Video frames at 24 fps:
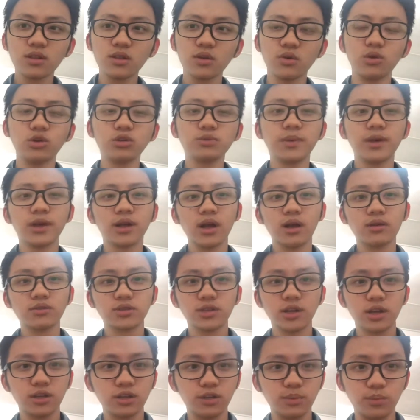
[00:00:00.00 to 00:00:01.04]

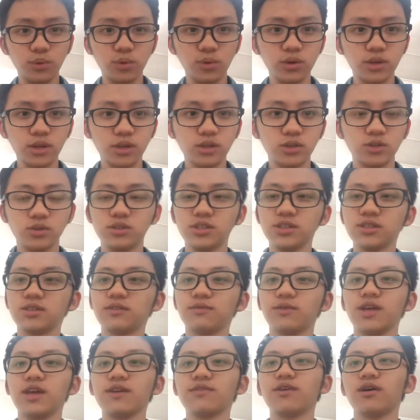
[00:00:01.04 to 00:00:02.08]
outside in the morning, you
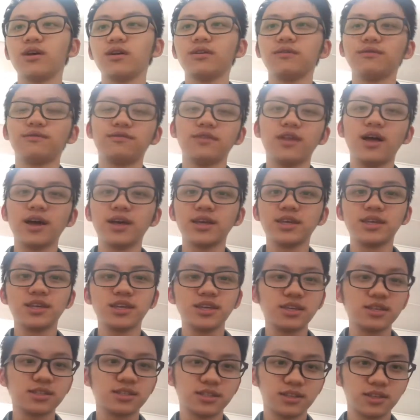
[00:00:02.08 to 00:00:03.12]
just give her a fly
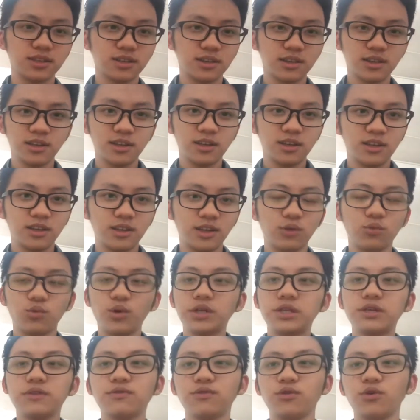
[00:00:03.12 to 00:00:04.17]
kiss and
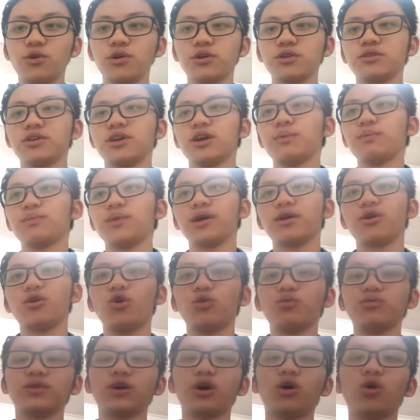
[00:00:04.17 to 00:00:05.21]
waiting for her to come back home the